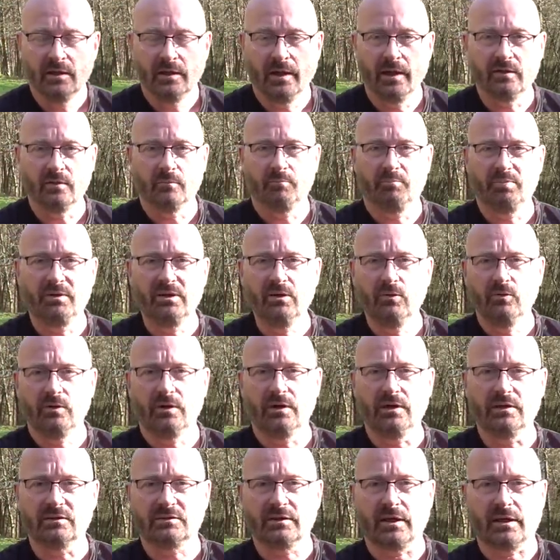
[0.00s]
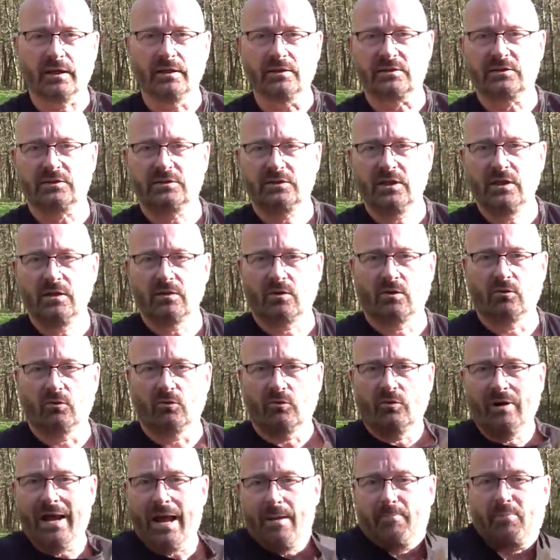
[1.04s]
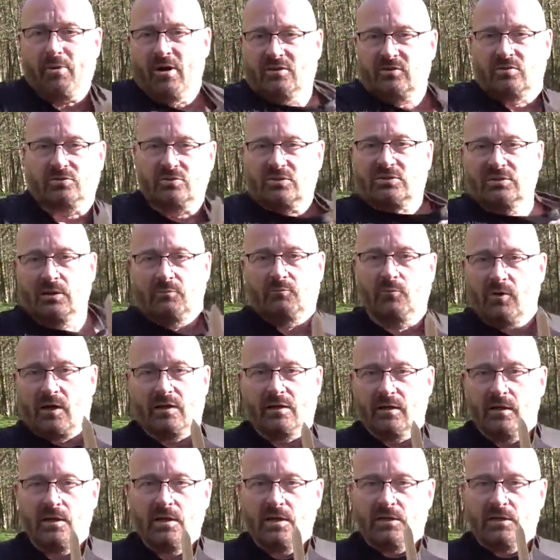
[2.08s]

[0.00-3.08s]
And the beauty is I can still grab onto someone,